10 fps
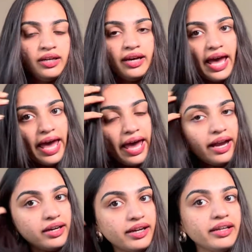hair
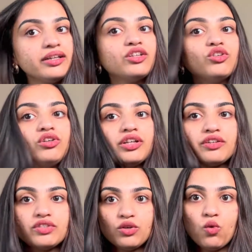dryer, it gives
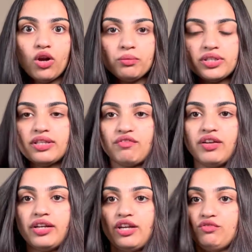that voluminous
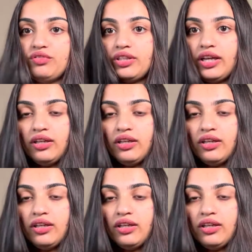effect kind of a thing.